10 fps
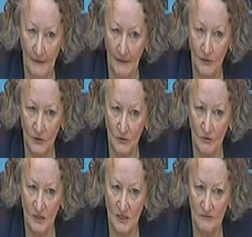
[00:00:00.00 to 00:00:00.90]
you're
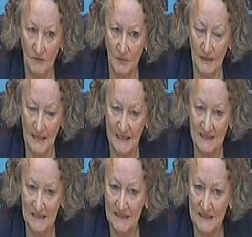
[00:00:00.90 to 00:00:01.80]
actually
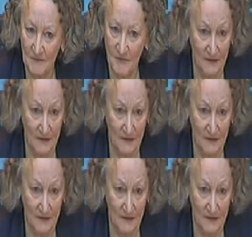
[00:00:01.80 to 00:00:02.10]
replacing something